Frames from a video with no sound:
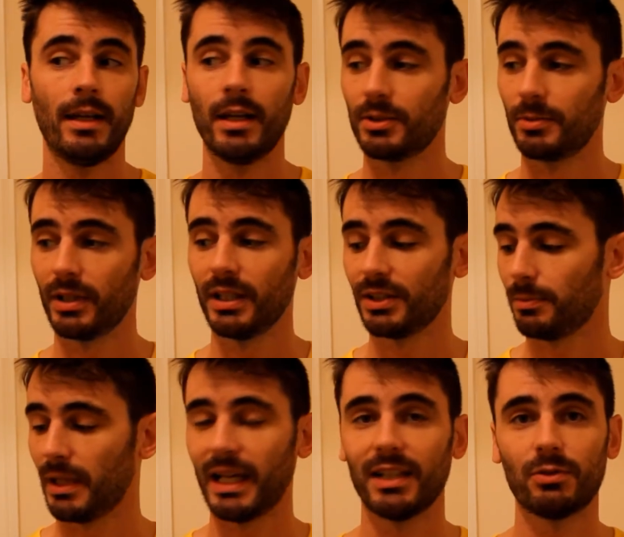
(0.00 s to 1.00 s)
to be honest,
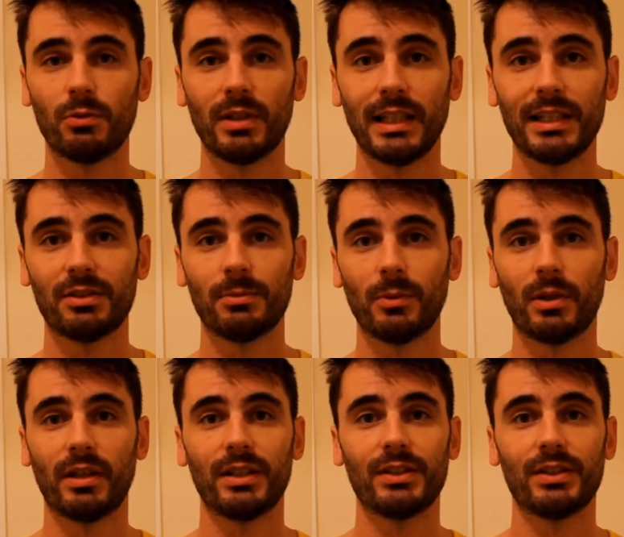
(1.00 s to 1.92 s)
my hands were the least of my worries,